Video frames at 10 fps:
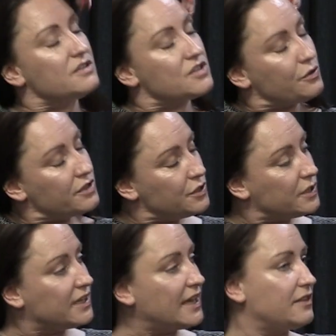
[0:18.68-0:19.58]
that you
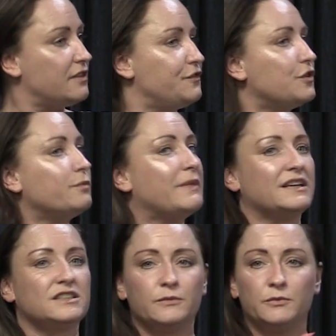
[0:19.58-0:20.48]
can get the full
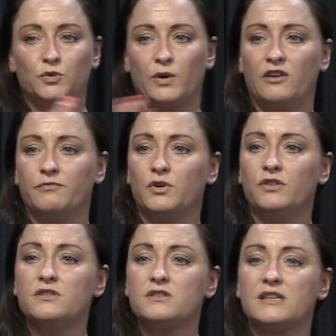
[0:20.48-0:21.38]
maximum 12
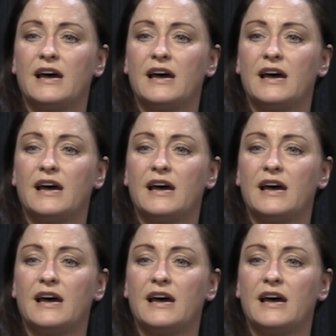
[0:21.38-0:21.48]
months